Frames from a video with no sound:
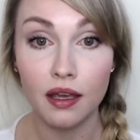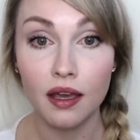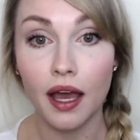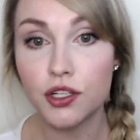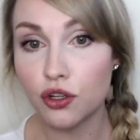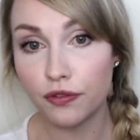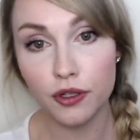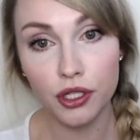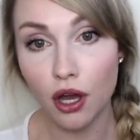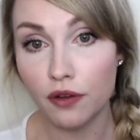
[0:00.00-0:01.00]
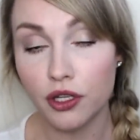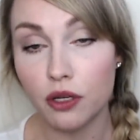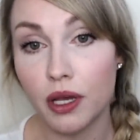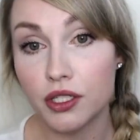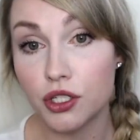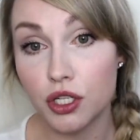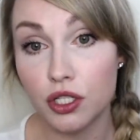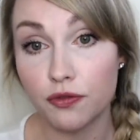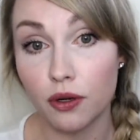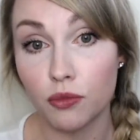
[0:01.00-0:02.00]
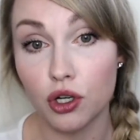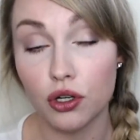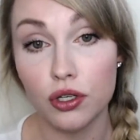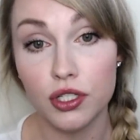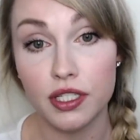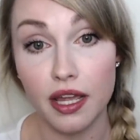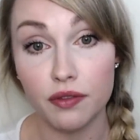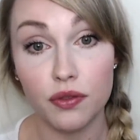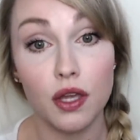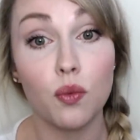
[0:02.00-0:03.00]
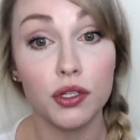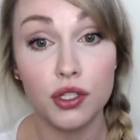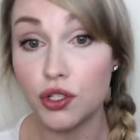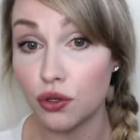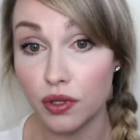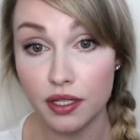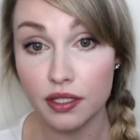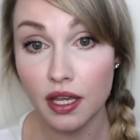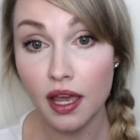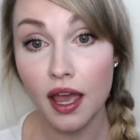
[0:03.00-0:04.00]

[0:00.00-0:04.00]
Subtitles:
I do fairly often get messages from girls saying that they want to do this,